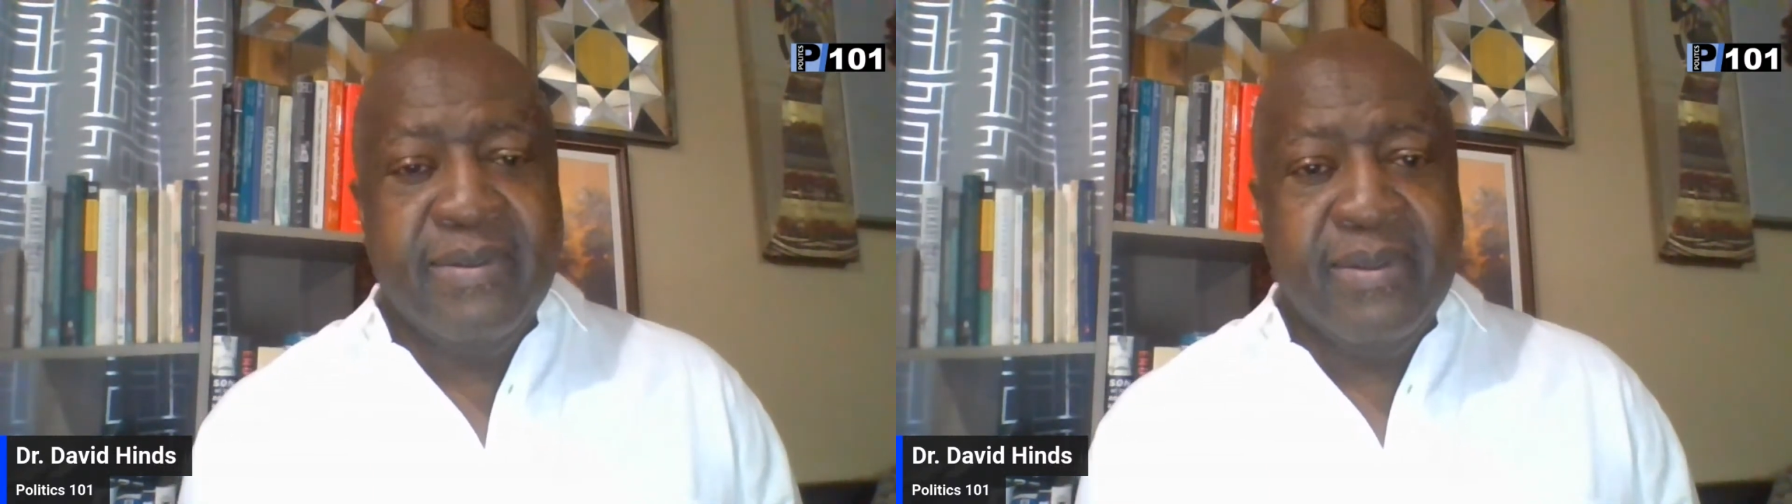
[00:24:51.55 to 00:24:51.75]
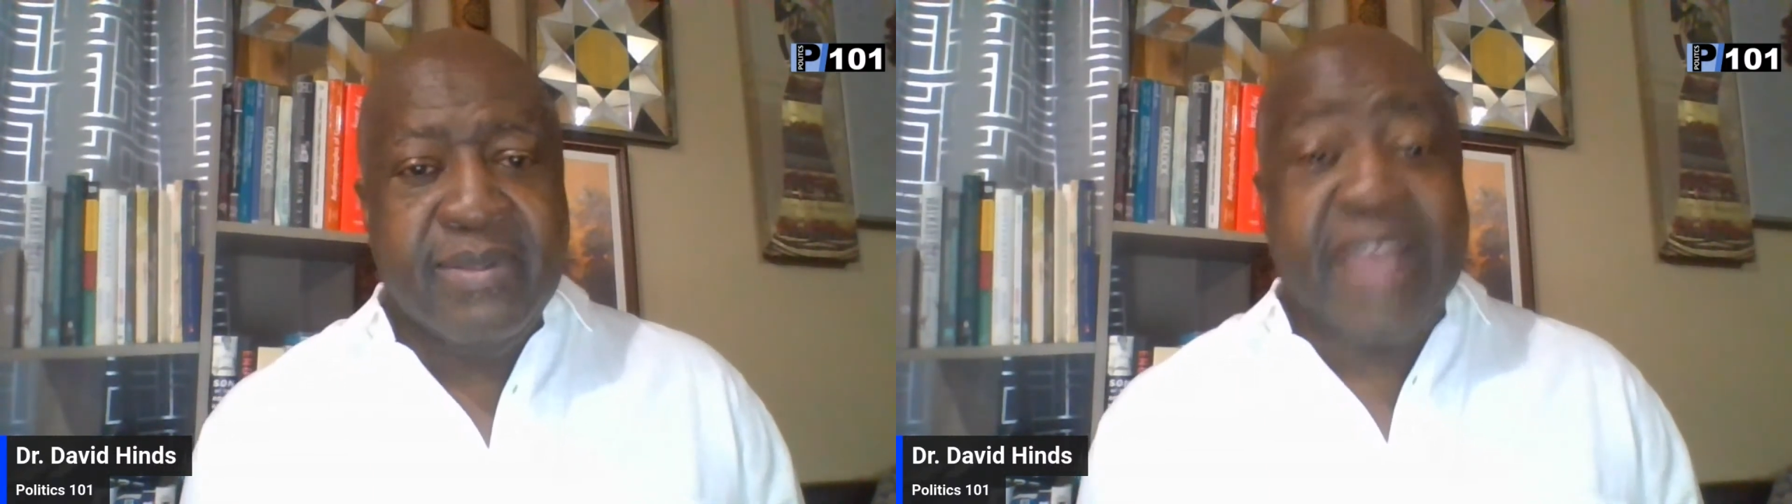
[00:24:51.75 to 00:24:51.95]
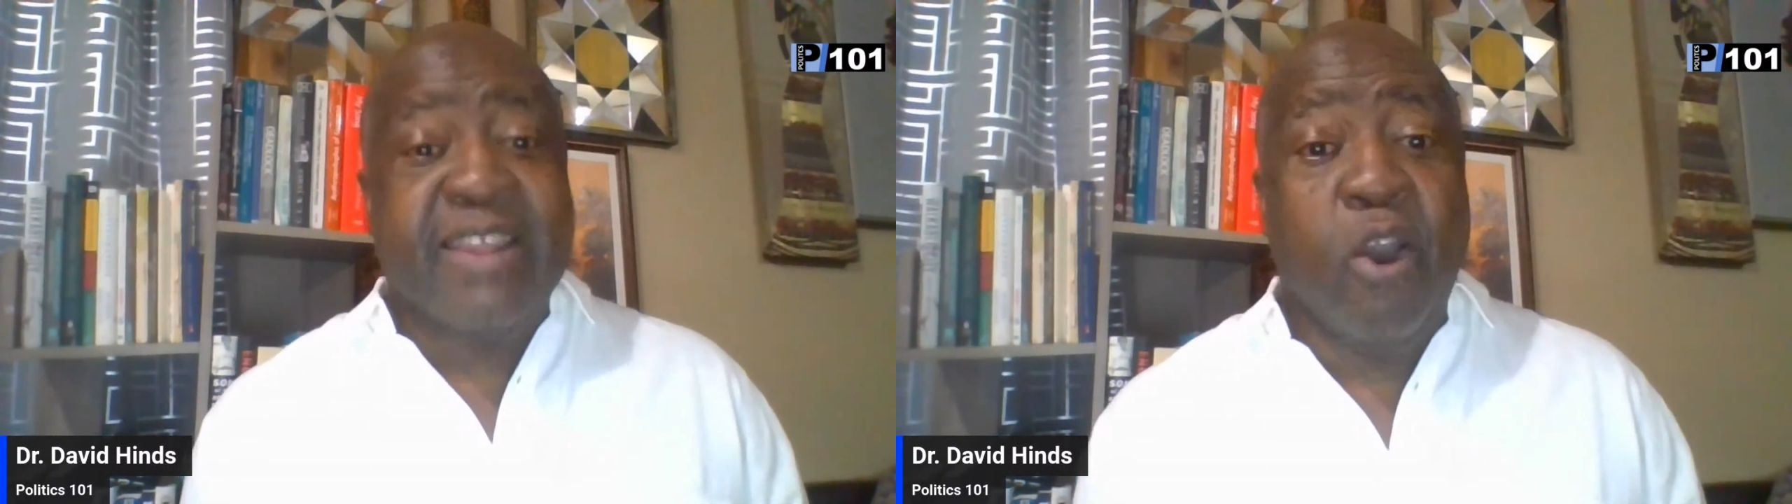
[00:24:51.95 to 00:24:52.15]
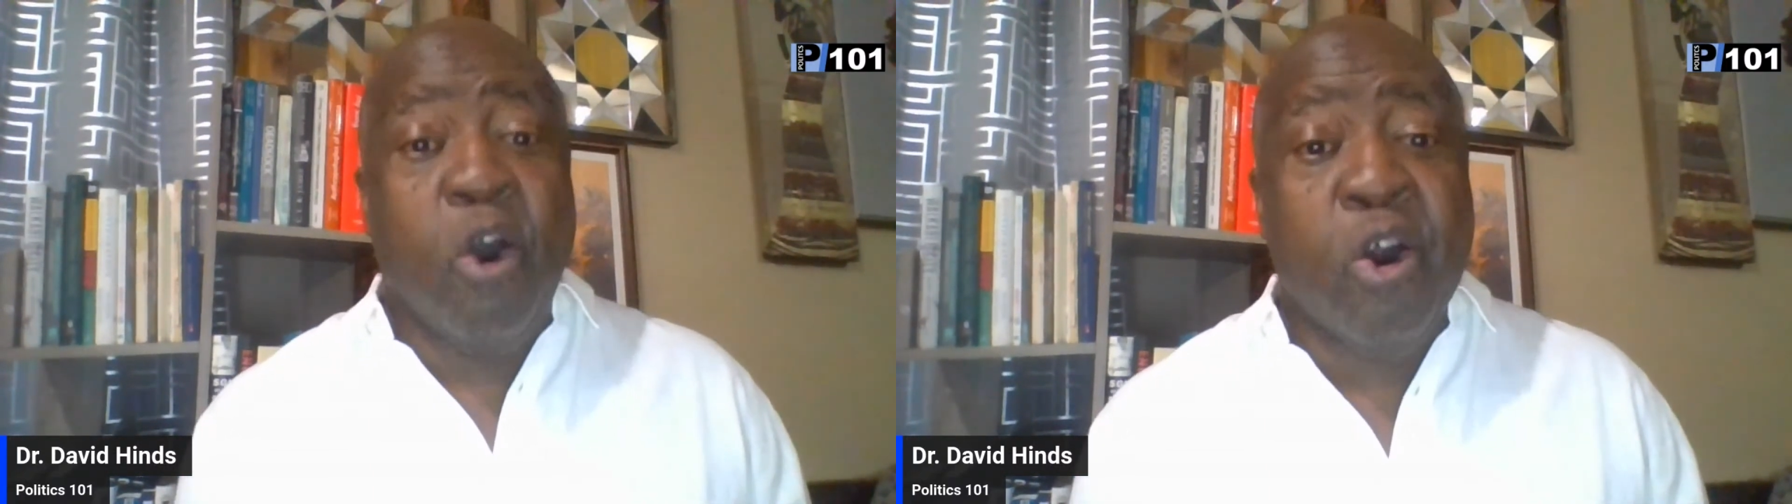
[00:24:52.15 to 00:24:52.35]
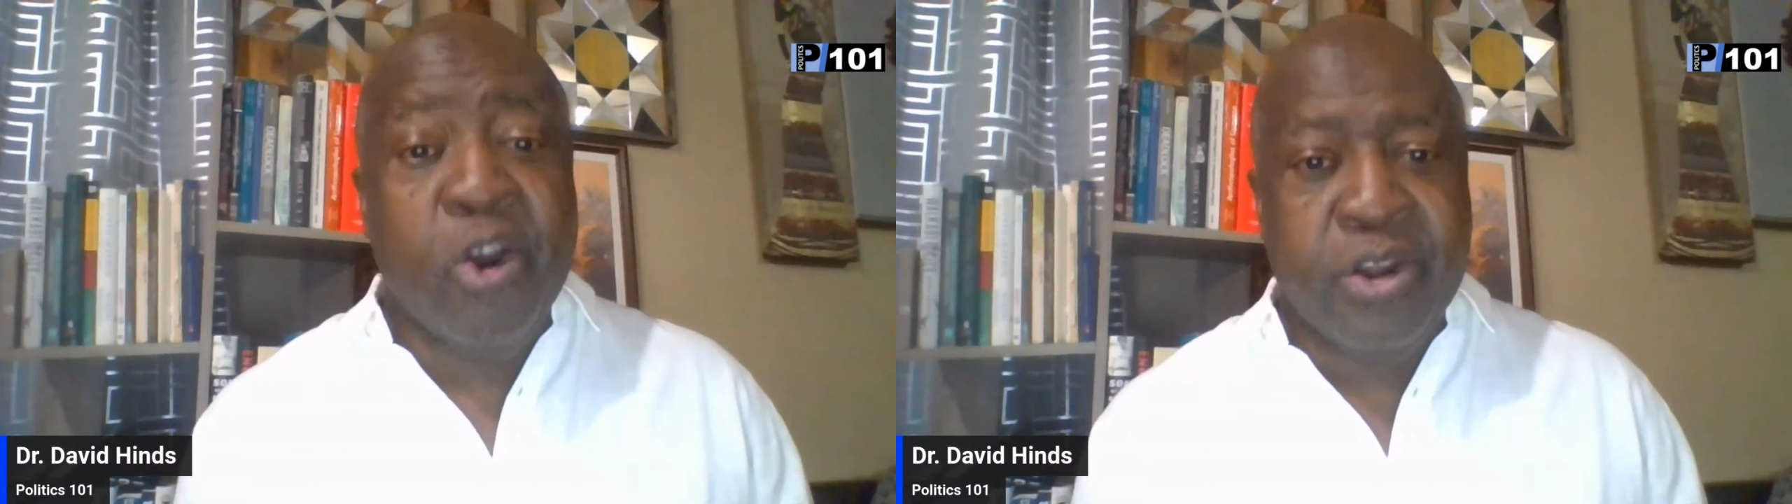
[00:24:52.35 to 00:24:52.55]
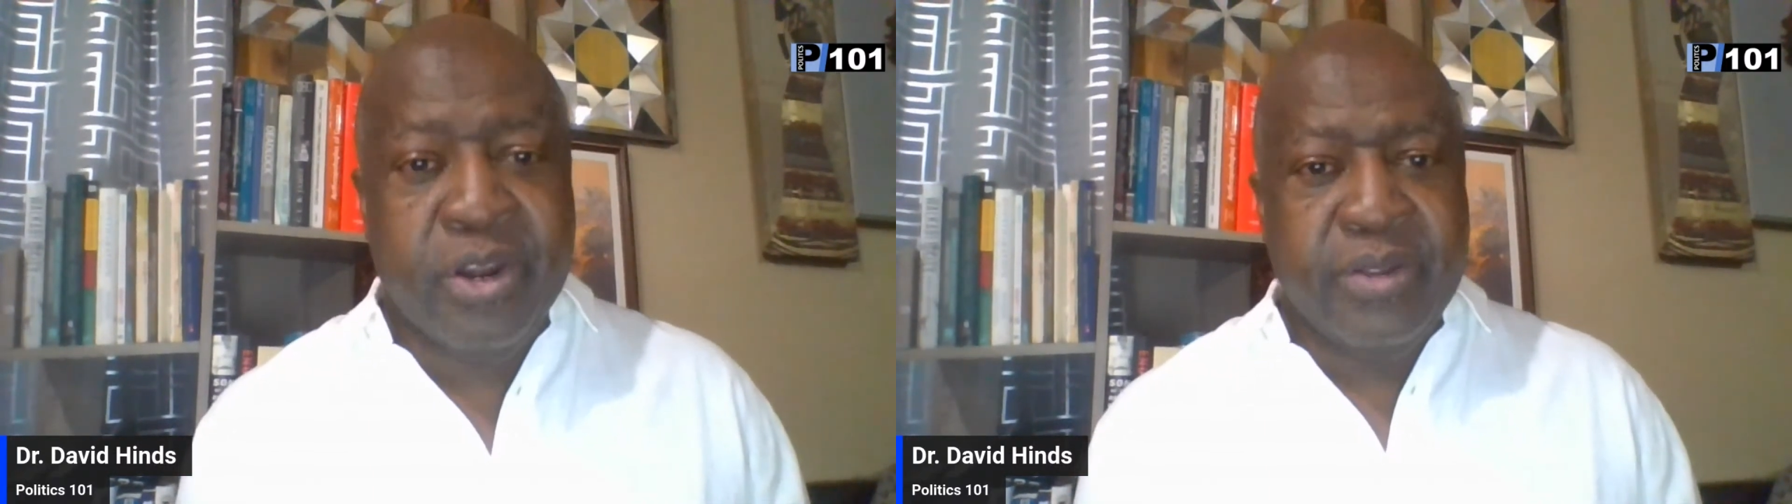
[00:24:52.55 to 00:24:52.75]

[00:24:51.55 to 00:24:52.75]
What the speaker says: that they earn